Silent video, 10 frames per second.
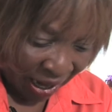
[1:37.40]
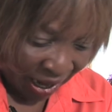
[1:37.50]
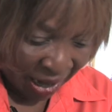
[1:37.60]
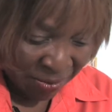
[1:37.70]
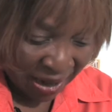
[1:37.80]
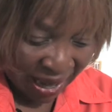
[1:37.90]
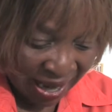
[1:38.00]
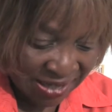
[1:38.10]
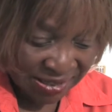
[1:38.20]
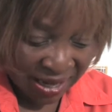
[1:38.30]
And my
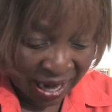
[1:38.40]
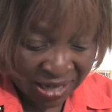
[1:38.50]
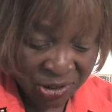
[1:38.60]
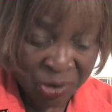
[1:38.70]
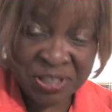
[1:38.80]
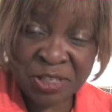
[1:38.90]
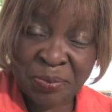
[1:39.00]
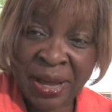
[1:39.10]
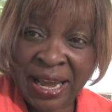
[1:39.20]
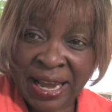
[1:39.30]
answer has always
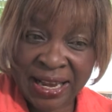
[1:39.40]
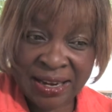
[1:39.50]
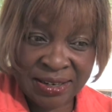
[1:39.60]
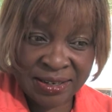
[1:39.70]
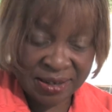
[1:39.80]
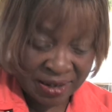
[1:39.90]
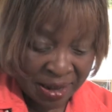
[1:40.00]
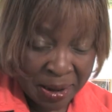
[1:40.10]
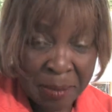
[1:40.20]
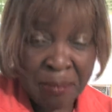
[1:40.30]
been,
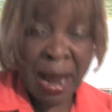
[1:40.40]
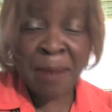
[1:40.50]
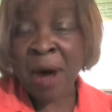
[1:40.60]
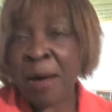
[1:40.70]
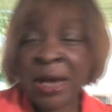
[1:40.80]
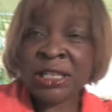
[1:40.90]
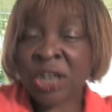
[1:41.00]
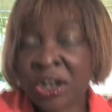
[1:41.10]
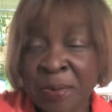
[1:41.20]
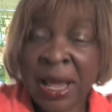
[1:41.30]
my mommy
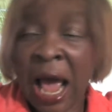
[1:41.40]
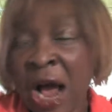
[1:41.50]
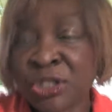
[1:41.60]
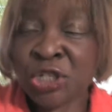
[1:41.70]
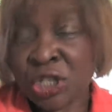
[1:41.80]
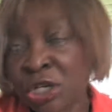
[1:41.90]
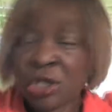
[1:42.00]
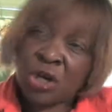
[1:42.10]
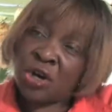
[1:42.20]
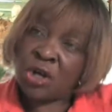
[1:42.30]
taught me how to
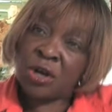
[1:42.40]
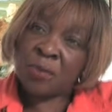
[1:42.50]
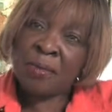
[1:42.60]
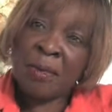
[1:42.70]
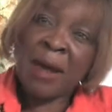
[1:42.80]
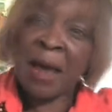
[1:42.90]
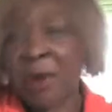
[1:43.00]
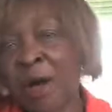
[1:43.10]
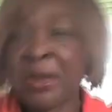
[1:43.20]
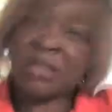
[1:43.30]
cook. My
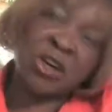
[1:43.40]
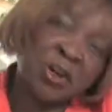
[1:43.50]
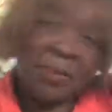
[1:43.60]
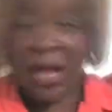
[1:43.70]
mommy taught me